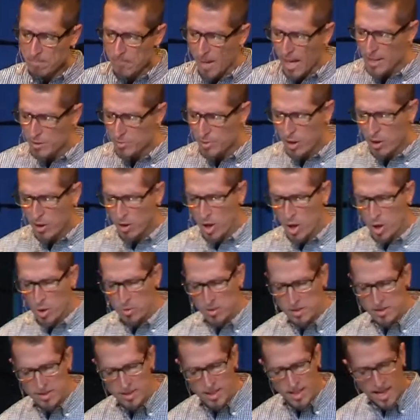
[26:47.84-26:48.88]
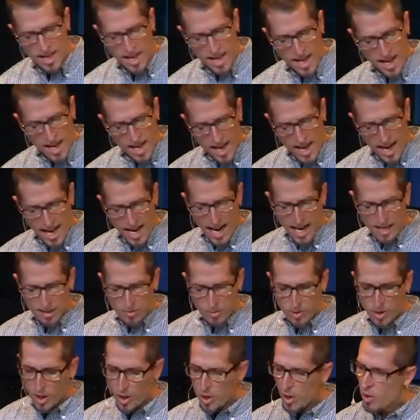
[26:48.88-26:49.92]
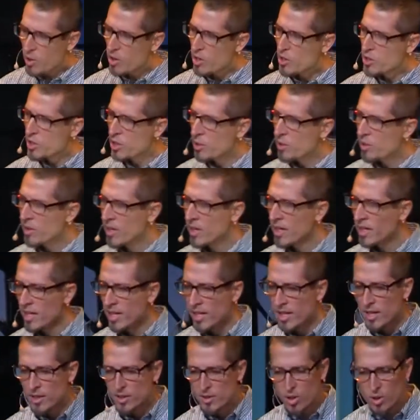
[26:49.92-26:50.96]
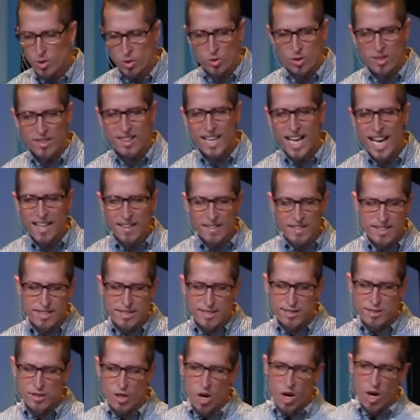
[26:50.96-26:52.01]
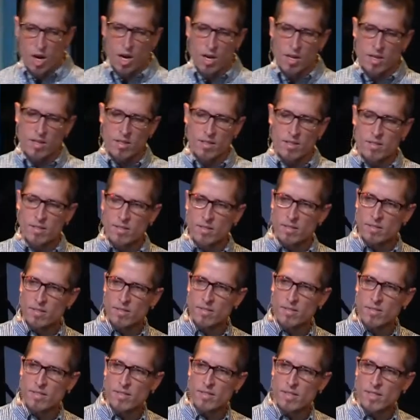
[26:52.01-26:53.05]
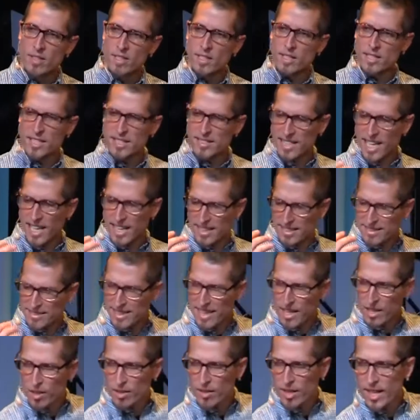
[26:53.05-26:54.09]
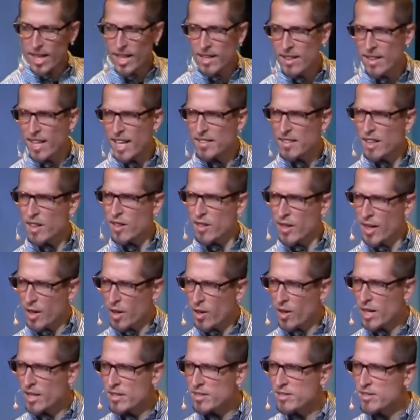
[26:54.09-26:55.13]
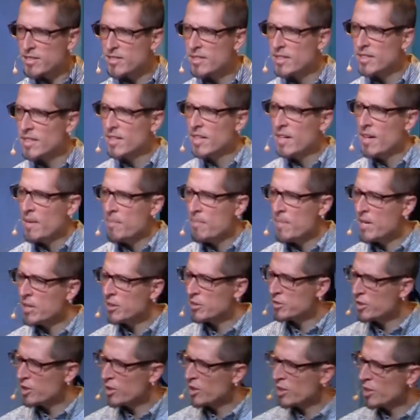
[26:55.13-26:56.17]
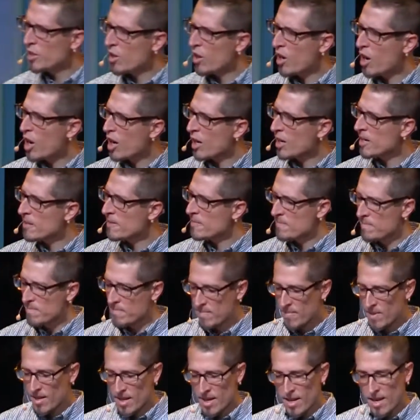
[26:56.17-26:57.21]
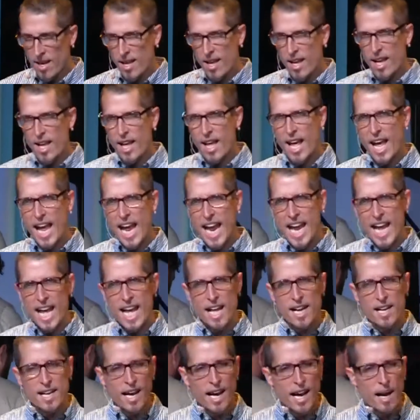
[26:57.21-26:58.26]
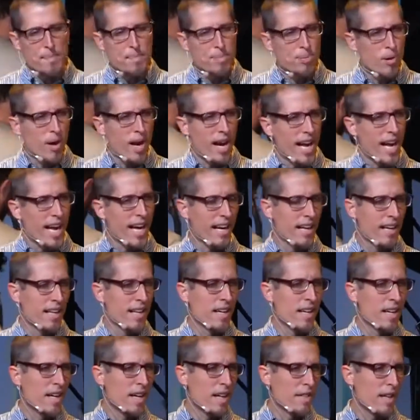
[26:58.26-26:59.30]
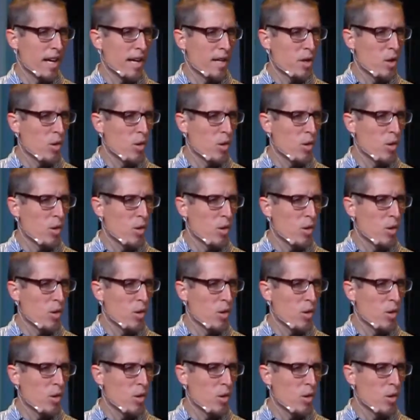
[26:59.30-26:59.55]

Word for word: as we close. And I just want to encourage you to let this song just kind of settle in. Let the lyrics minister to your heart. And I pray that